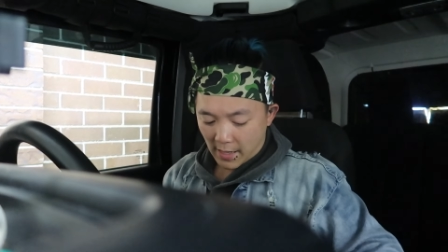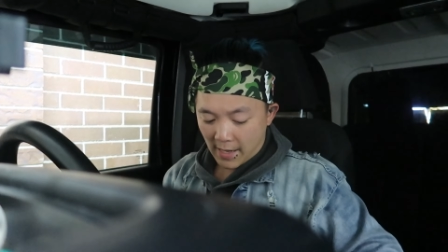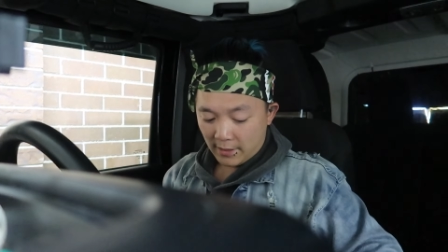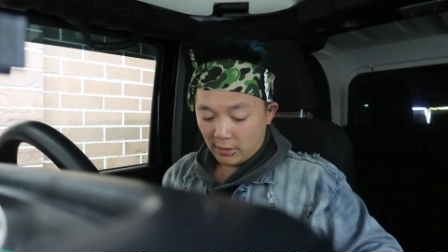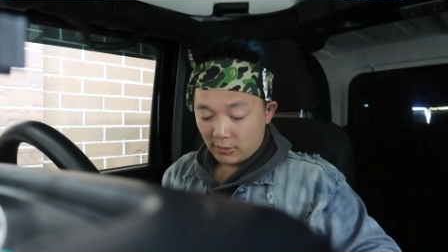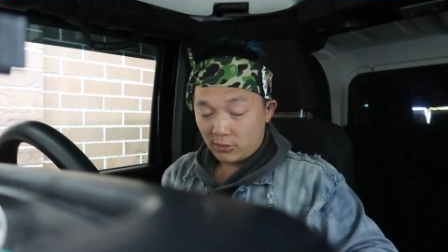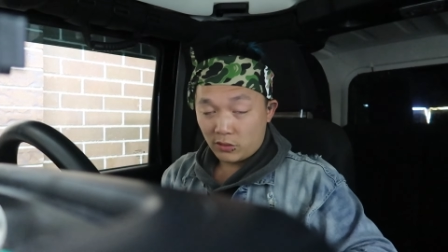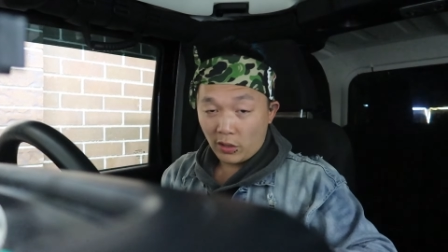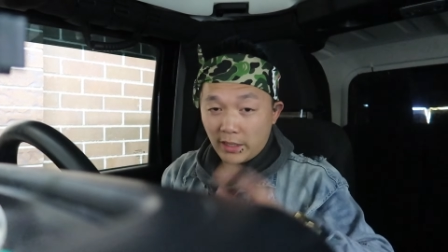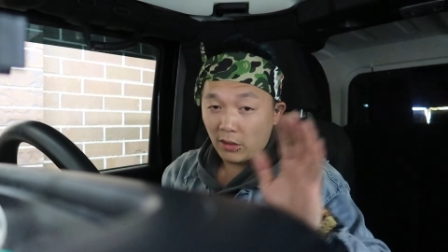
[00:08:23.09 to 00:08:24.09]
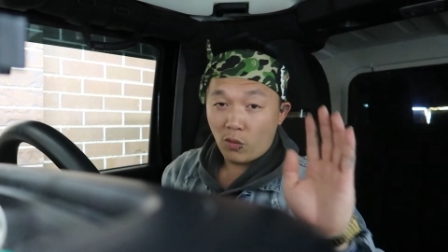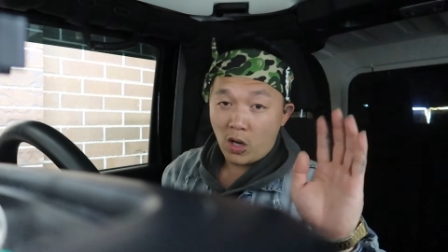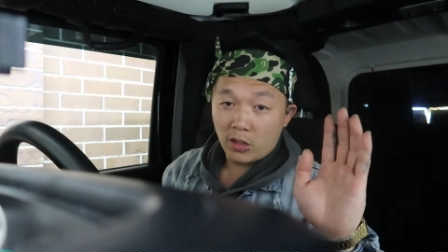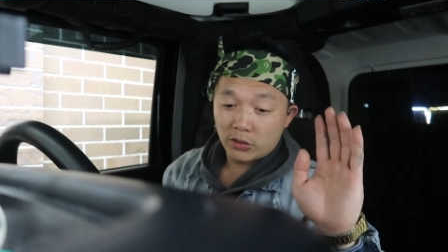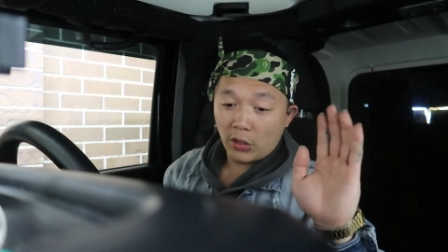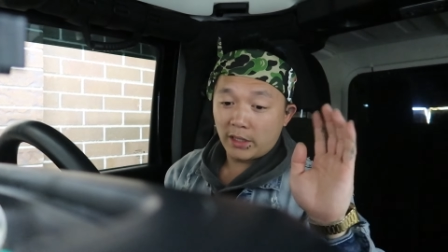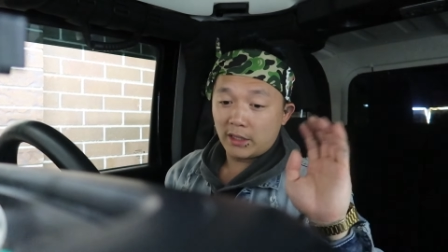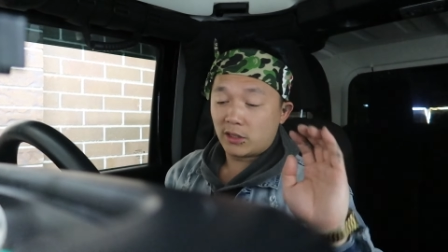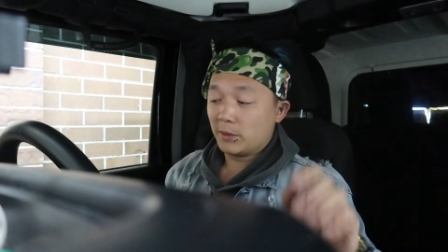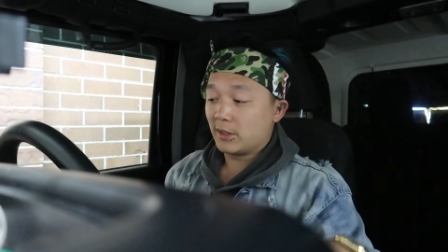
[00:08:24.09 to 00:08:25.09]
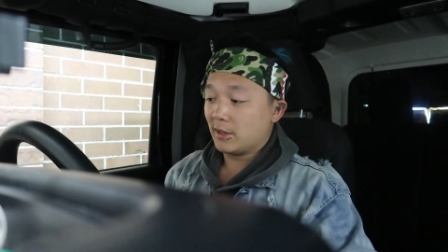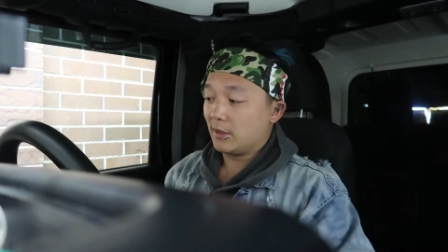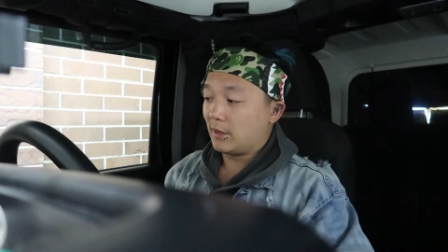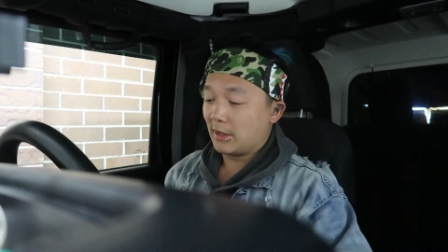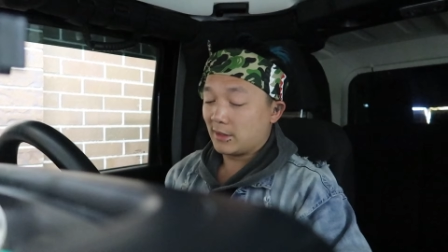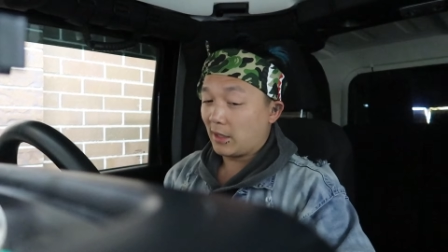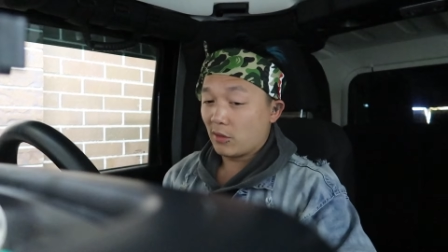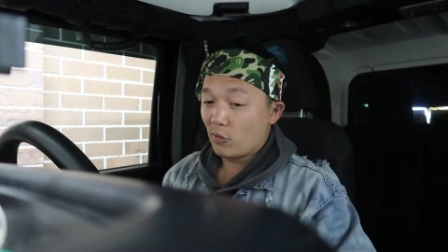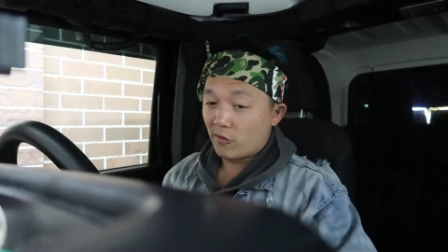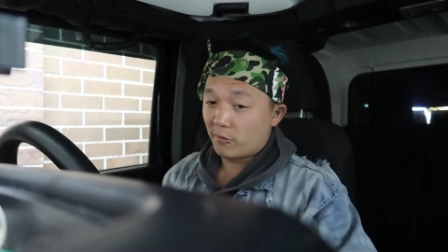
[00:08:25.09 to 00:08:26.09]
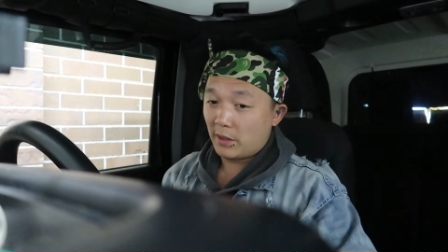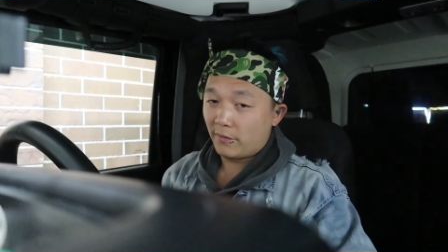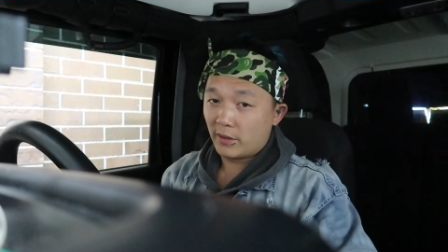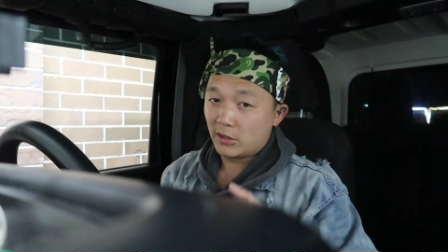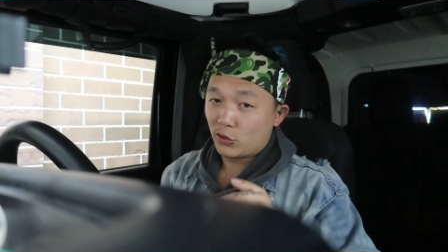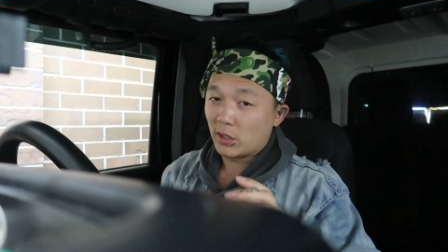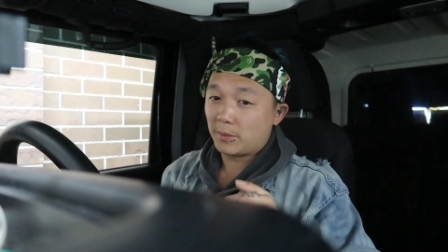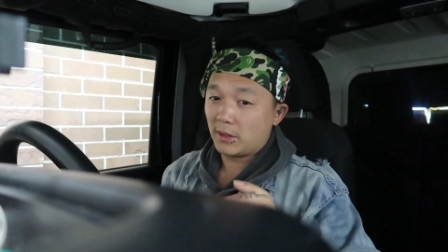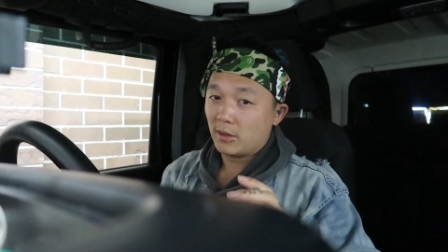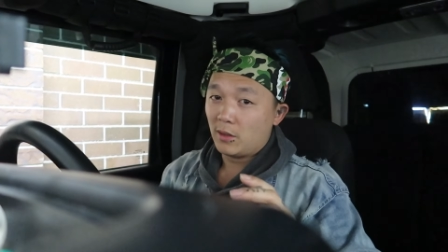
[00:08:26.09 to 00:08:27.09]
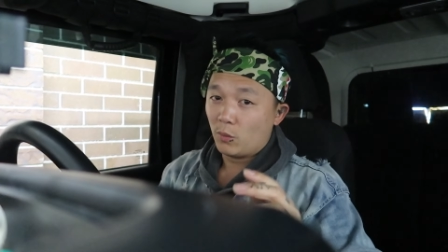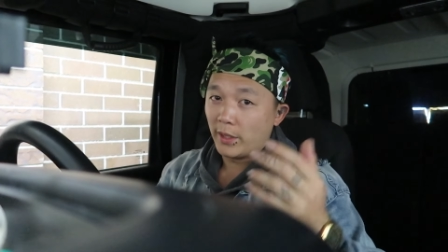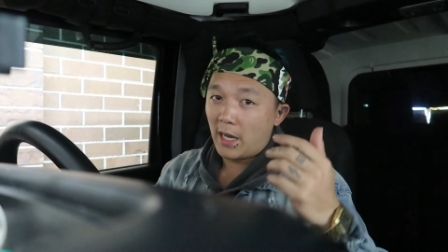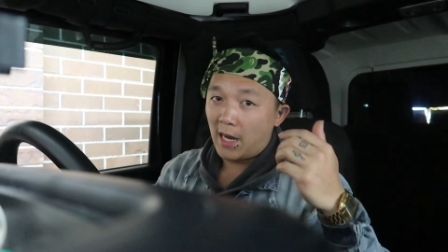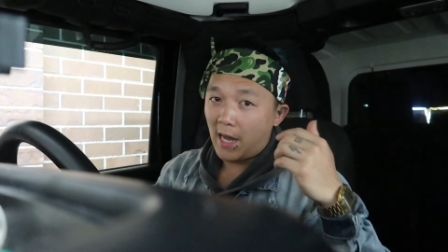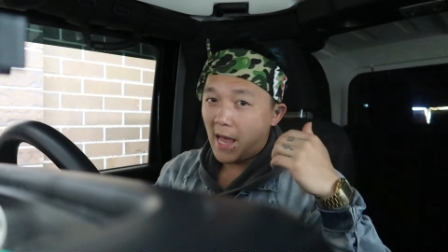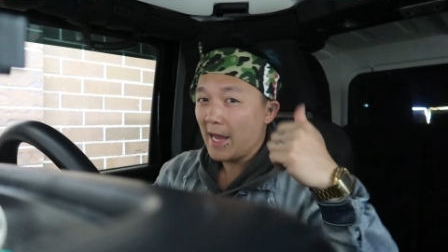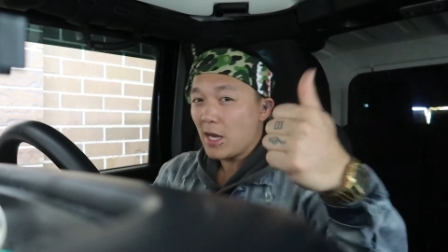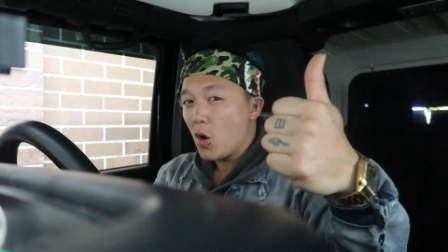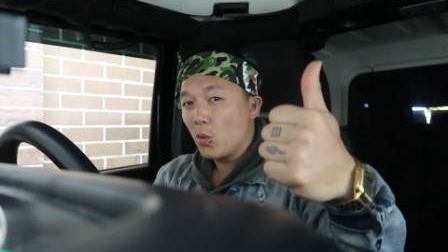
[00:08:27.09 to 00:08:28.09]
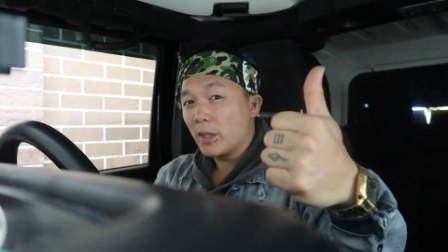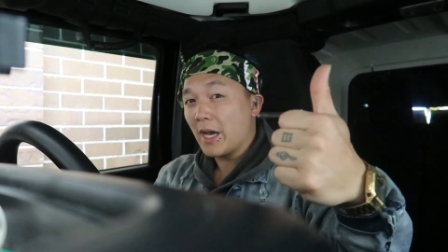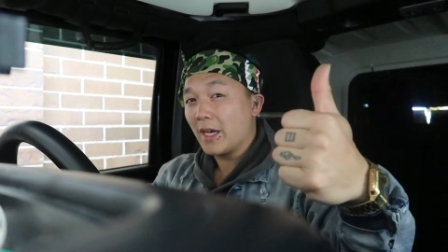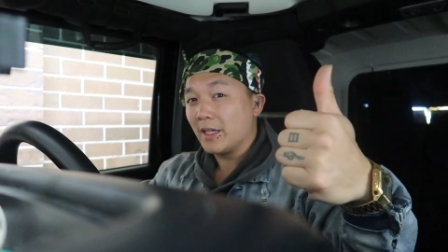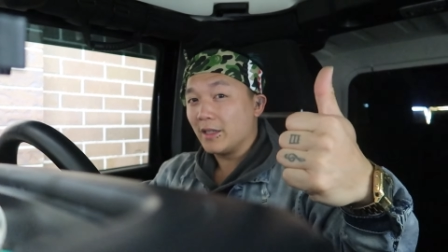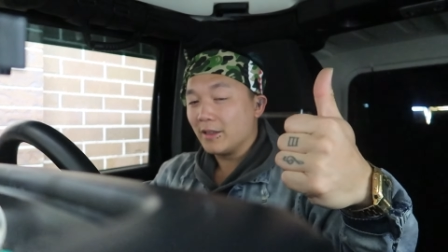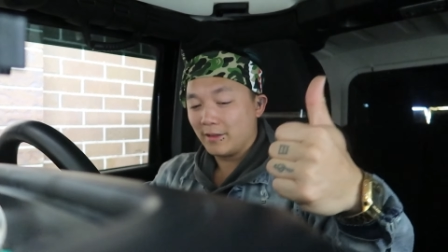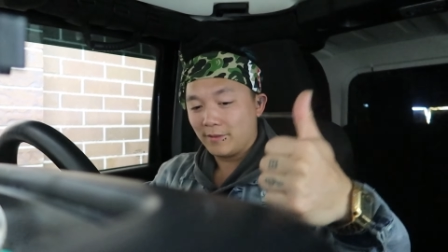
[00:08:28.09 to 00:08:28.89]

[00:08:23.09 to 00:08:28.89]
And don't get it wrong, or don't get it twisted. There's nothing wrong for me in Philly, trust me. We are A-okay.